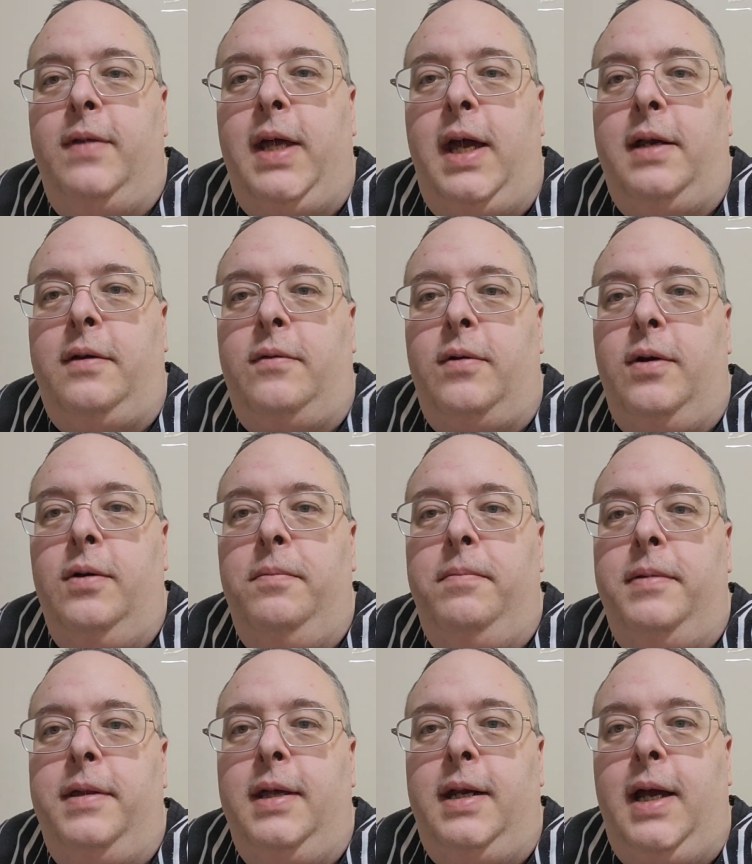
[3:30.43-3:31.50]
that
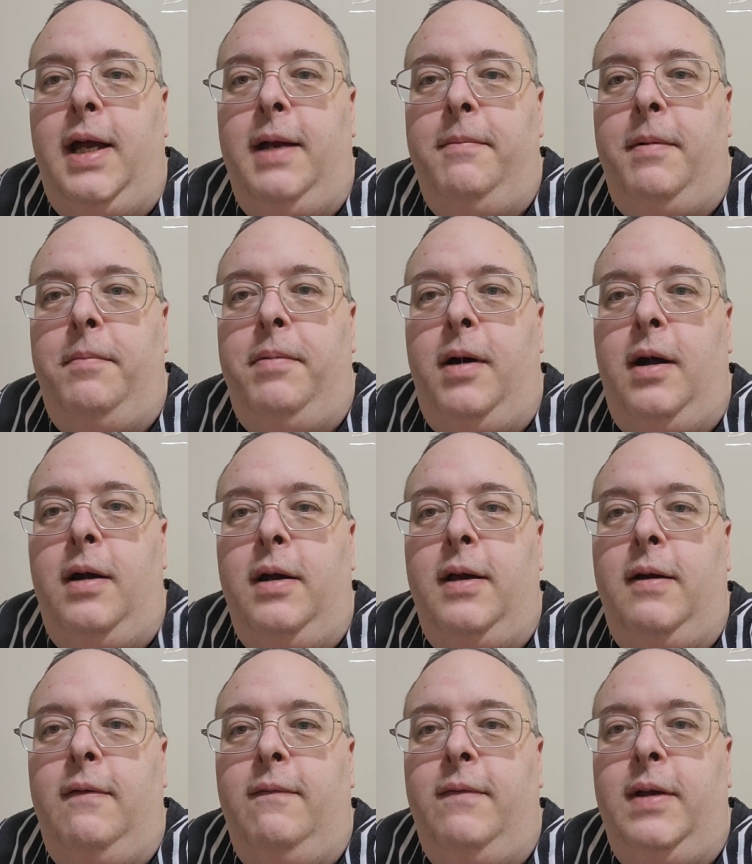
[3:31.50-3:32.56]
group that I am a part
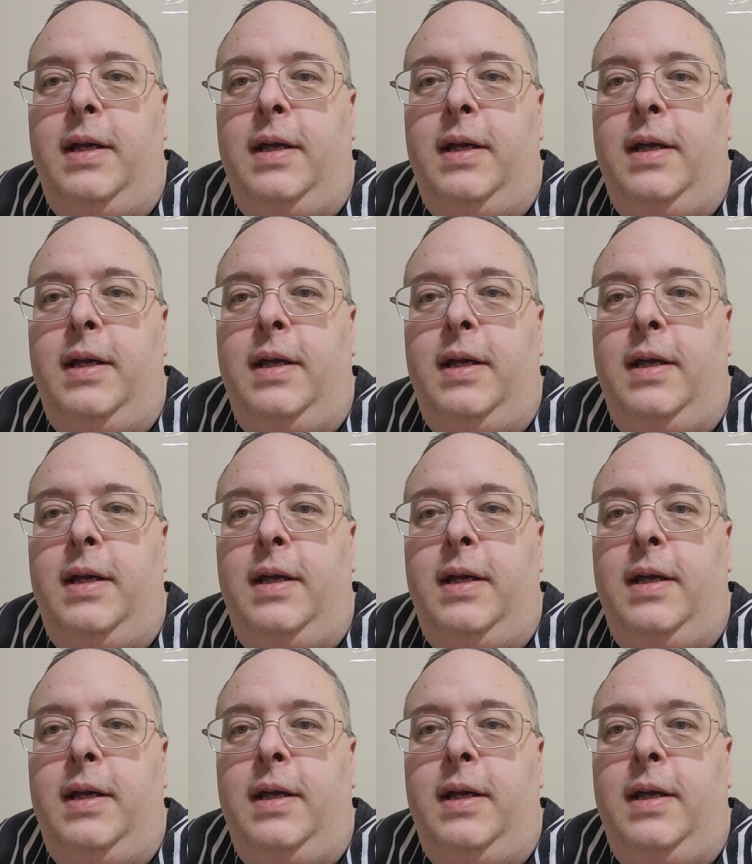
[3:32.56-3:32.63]
of